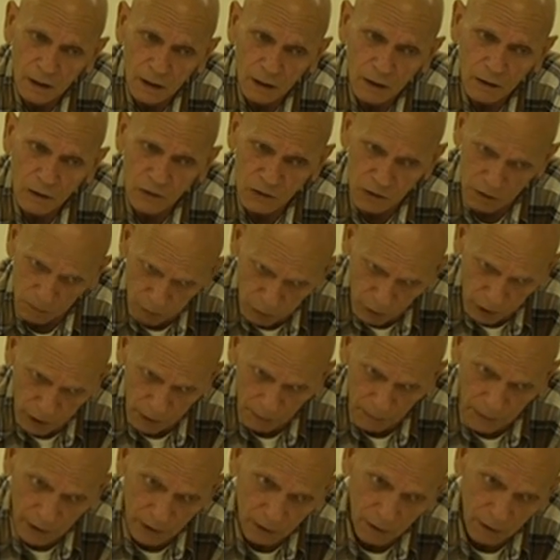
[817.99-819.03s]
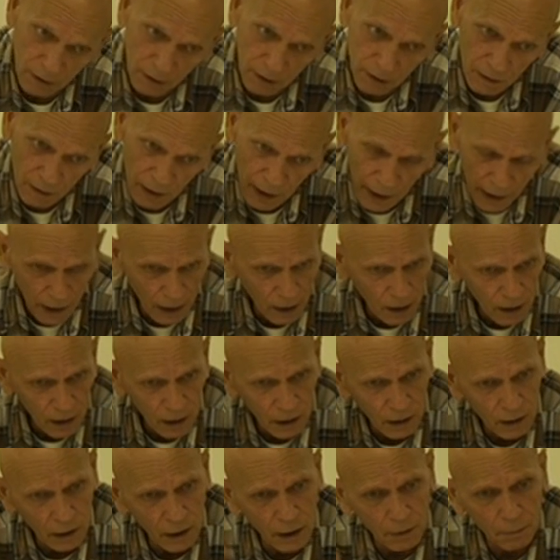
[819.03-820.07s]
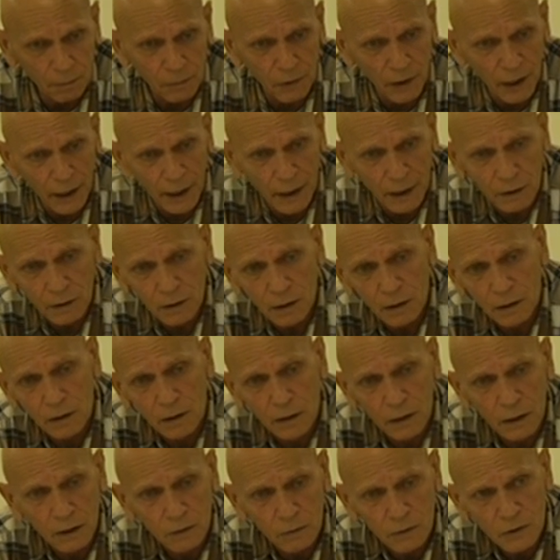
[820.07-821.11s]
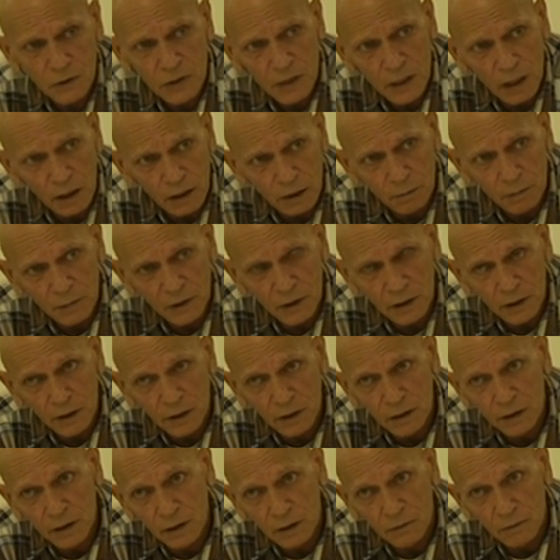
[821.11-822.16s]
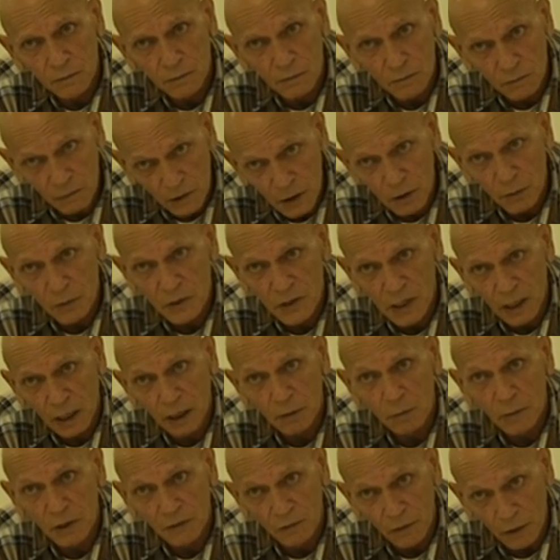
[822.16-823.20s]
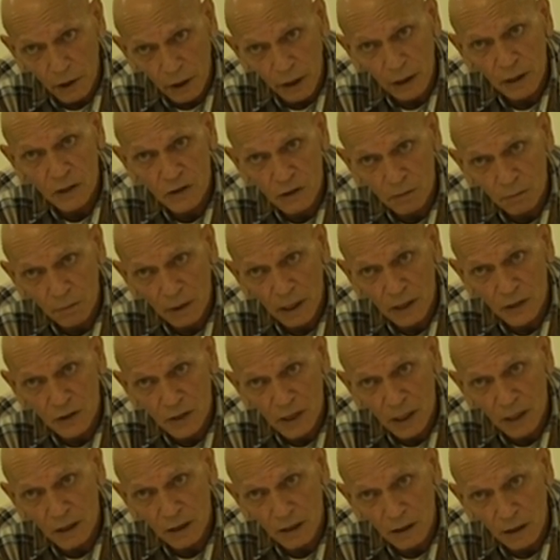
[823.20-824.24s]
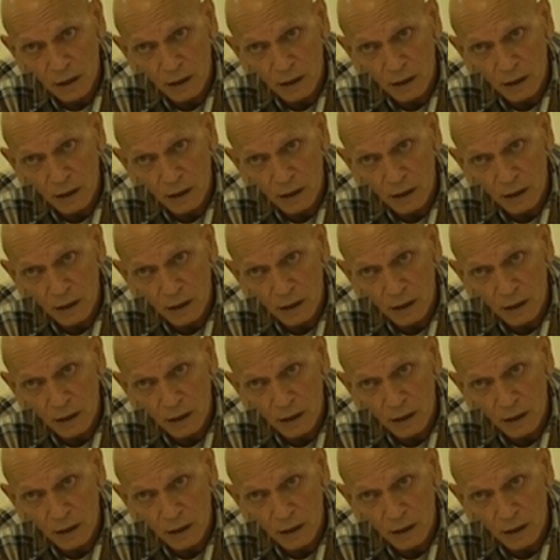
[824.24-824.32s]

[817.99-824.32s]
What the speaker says: Because the bullymen, they had it in their brain that there was going to be violence and bloodshed.